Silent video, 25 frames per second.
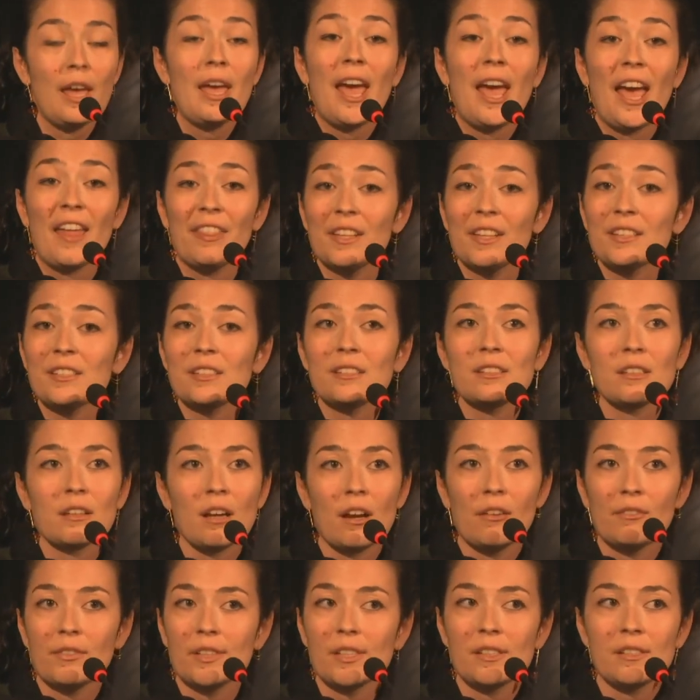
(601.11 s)
and this is a
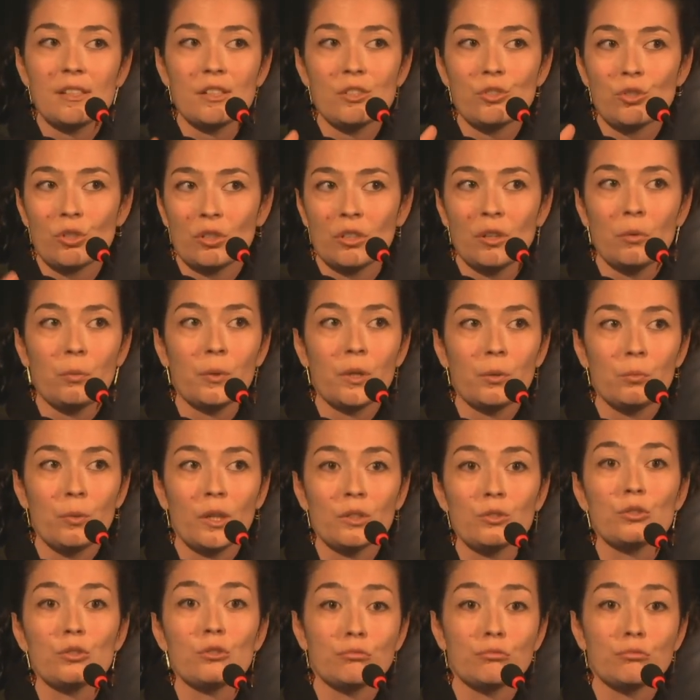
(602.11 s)
conversation that we want to